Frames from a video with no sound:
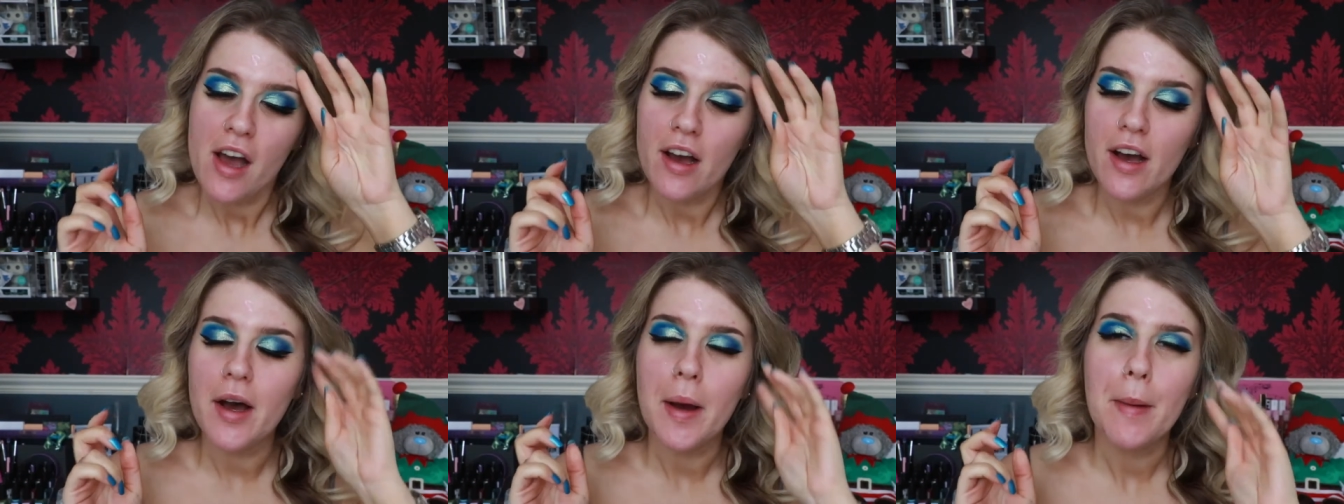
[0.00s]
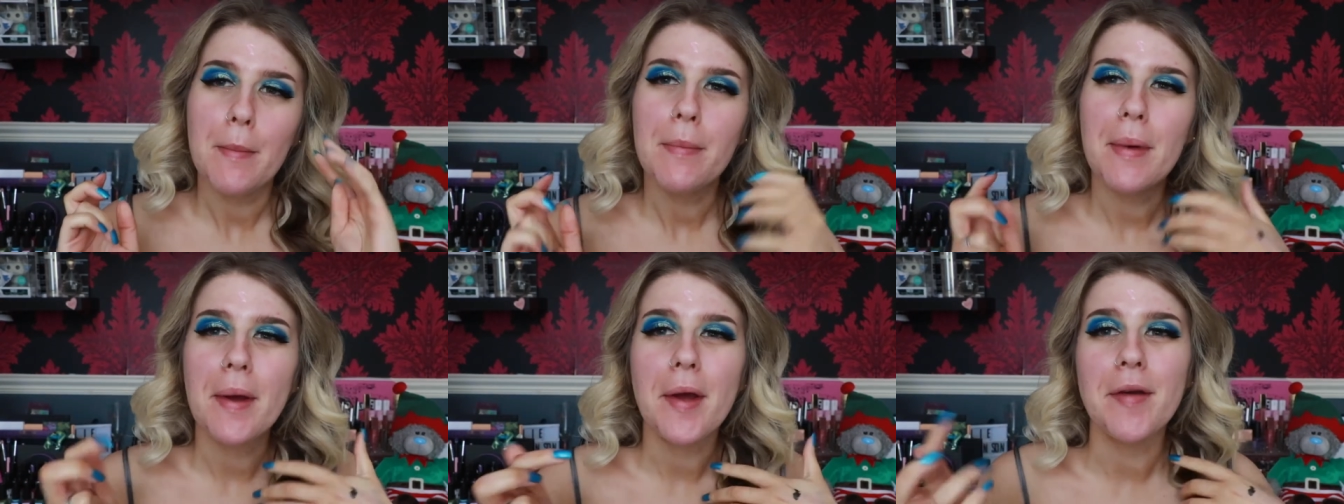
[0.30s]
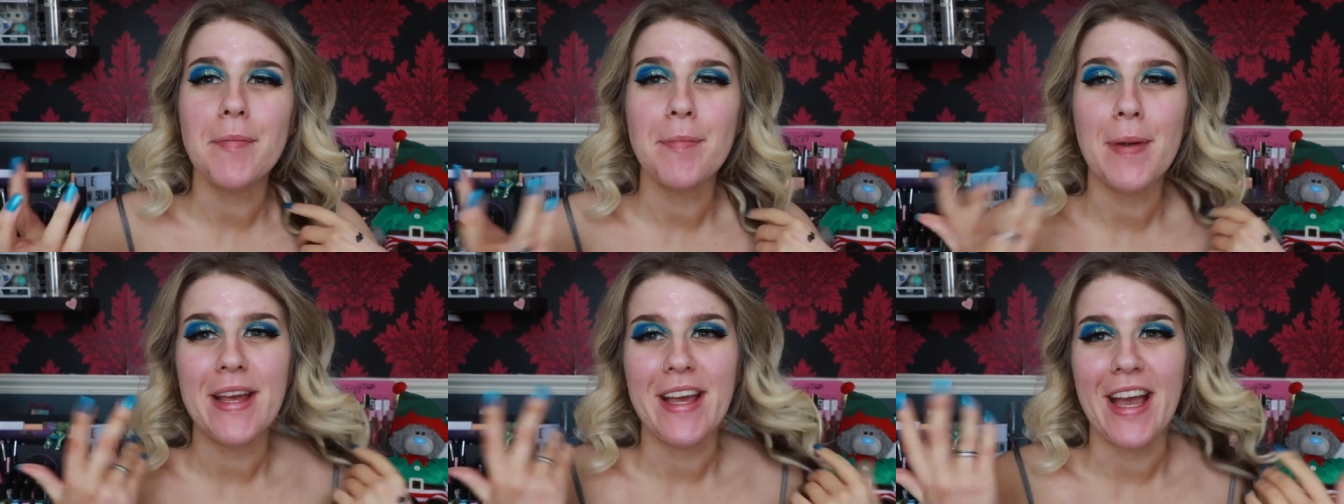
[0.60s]
um,
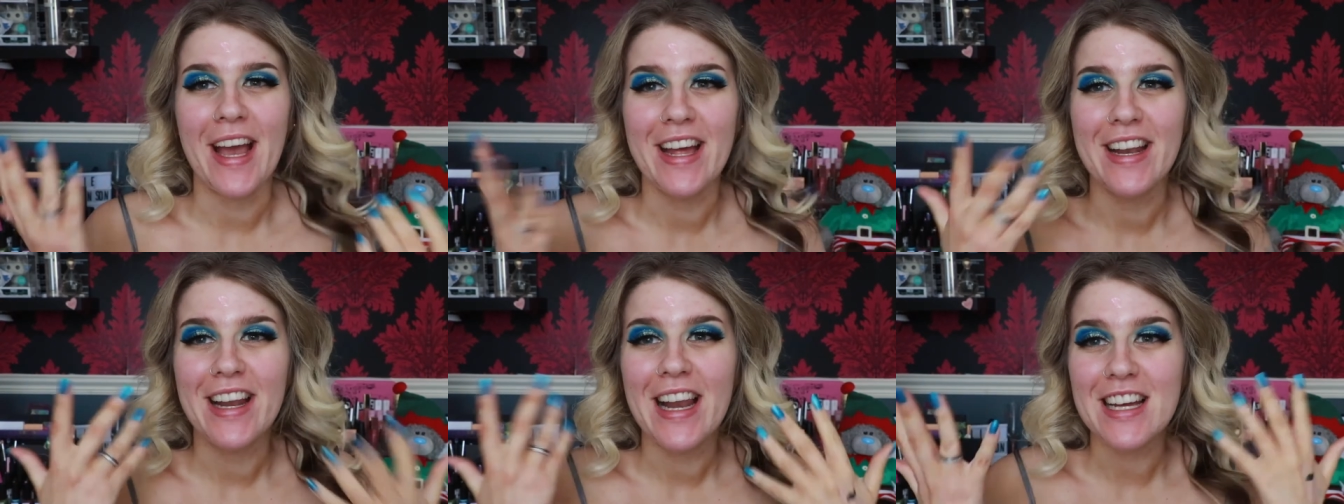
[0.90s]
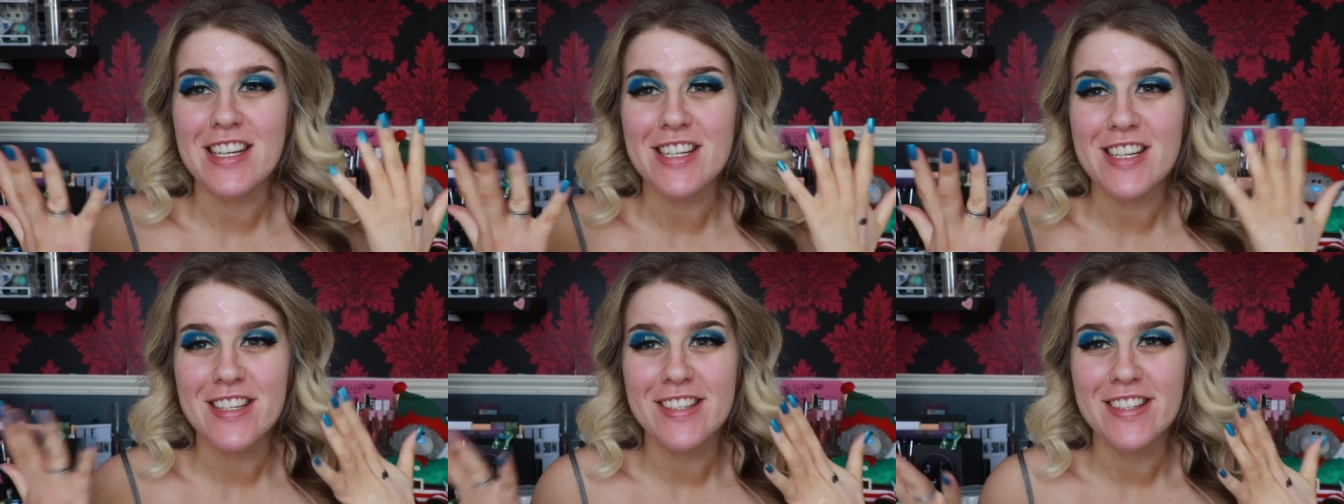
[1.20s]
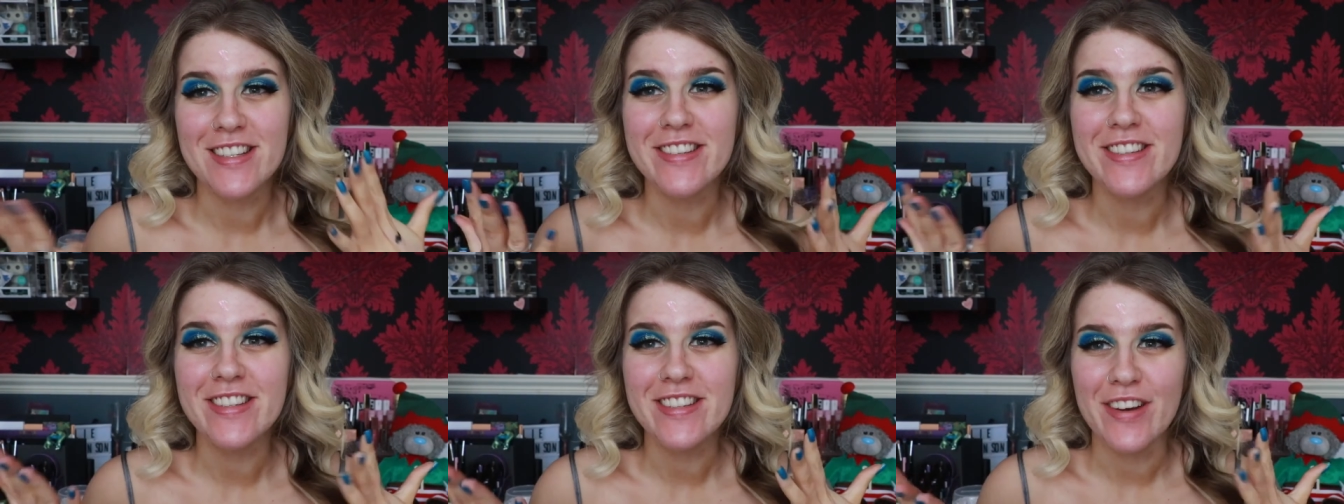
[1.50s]
but, but yeah,
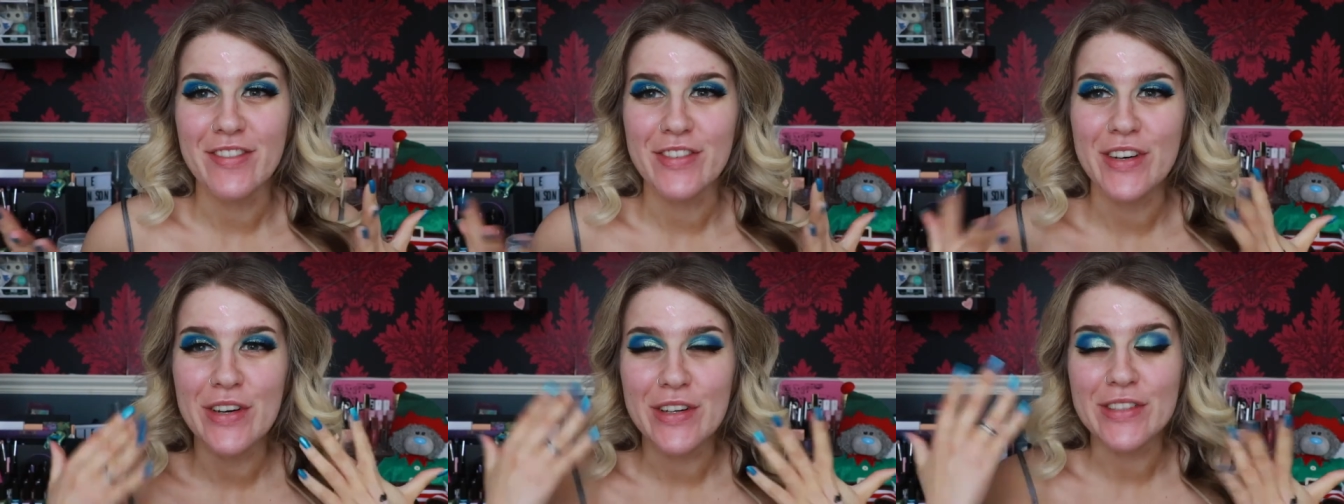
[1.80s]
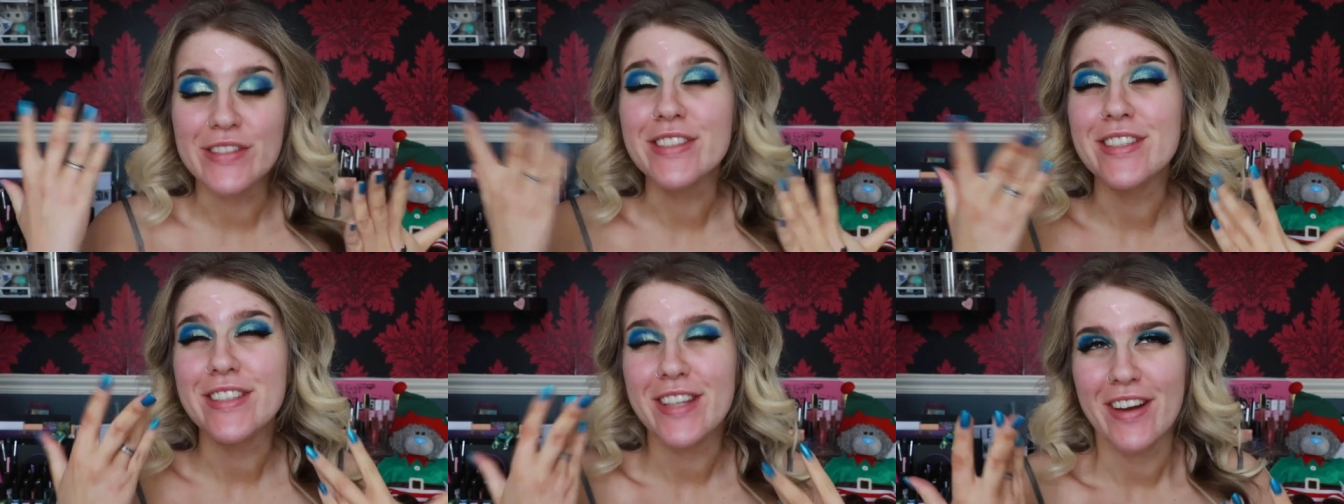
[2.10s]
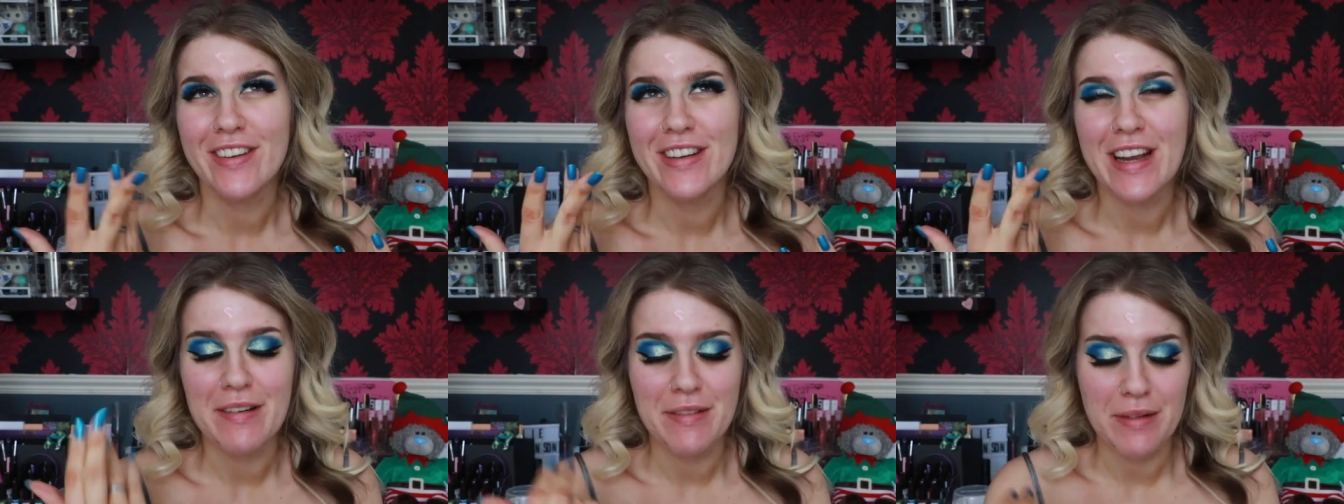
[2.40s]
lashes and stuff are on,
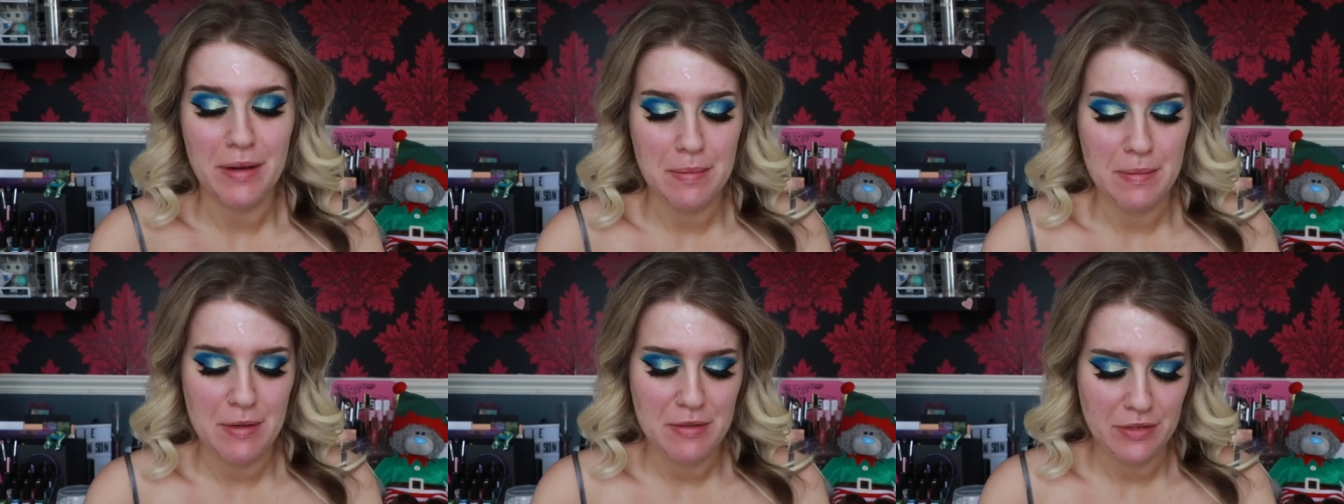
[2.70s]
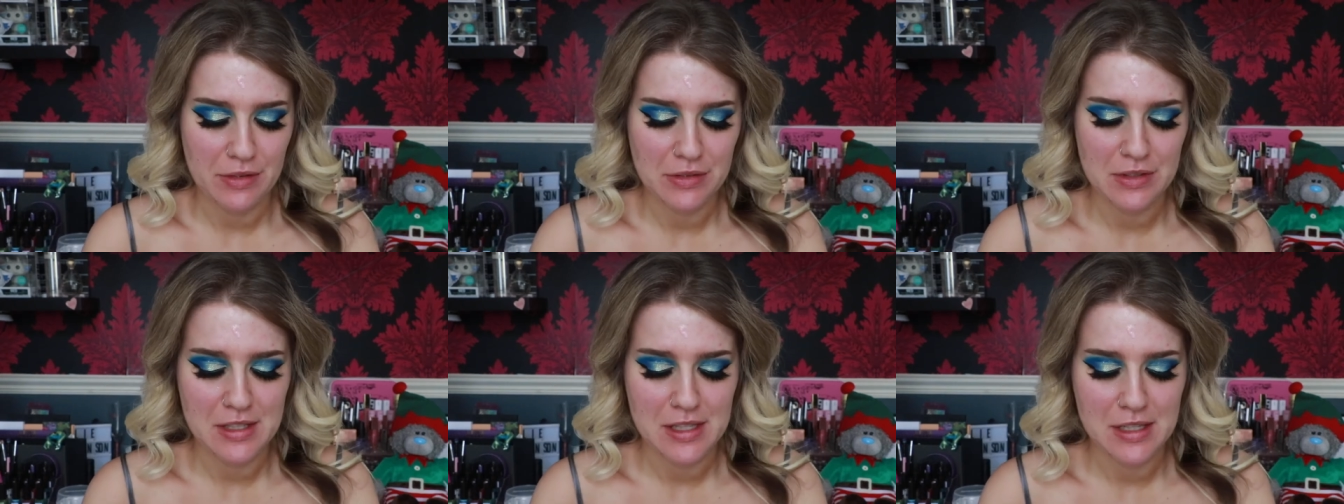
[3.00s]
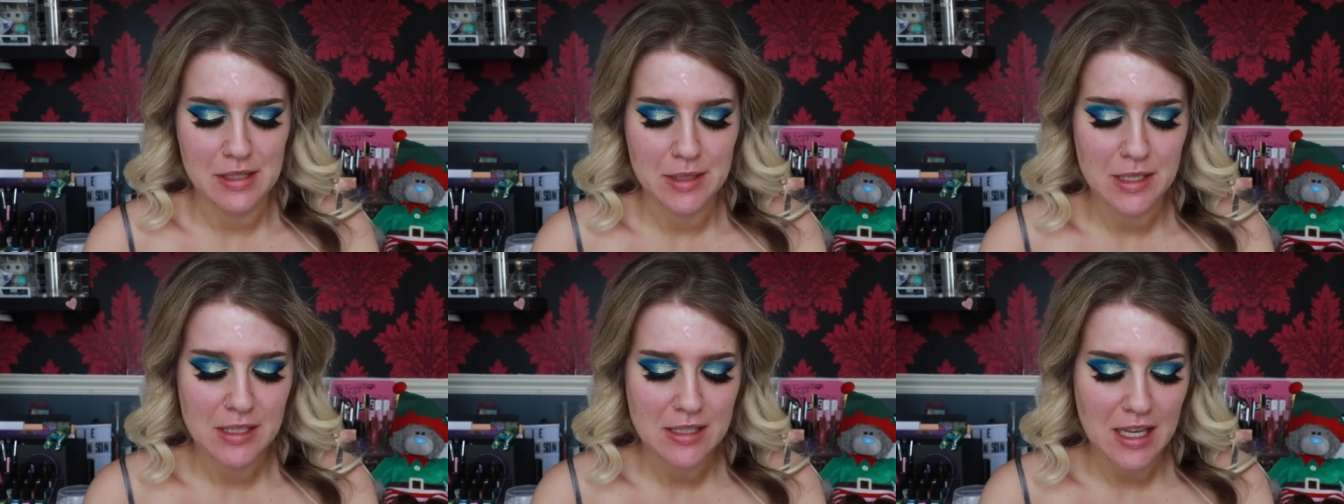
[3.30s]
so now we're going to move on to
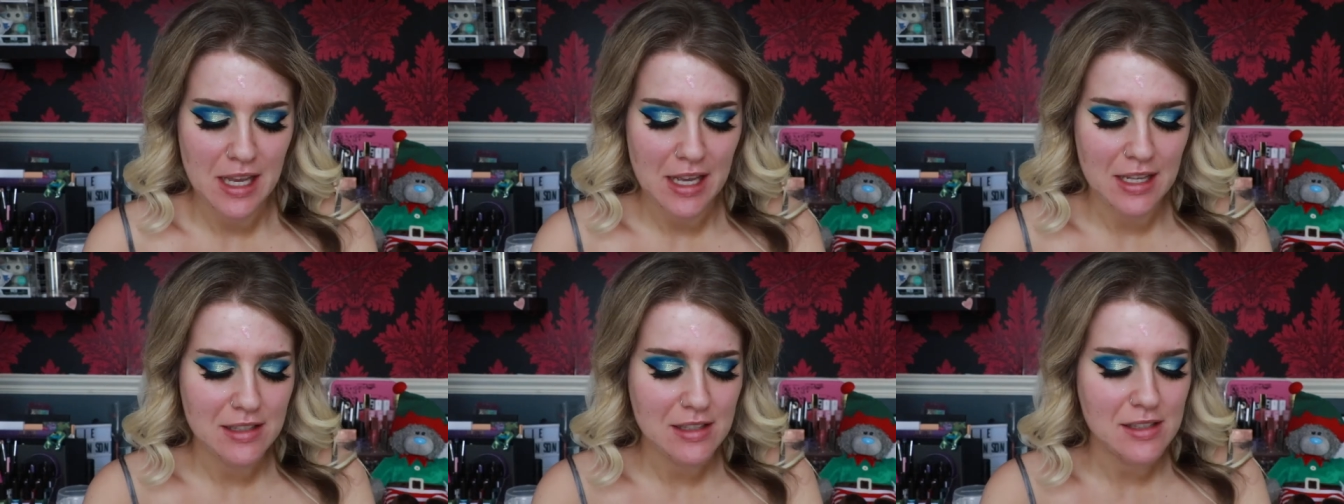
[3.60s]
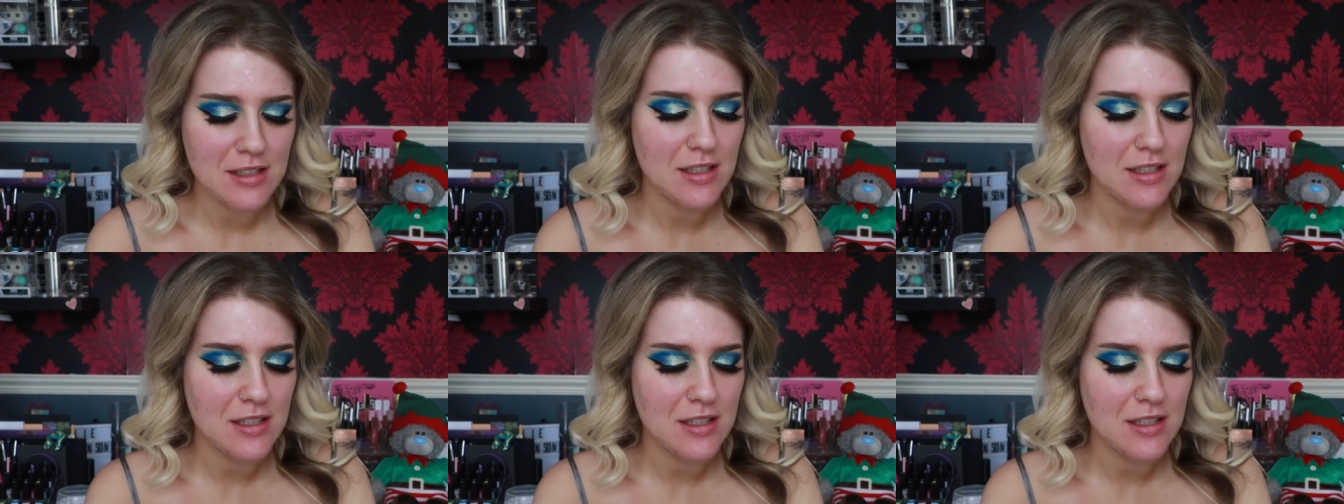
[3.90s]
the skin.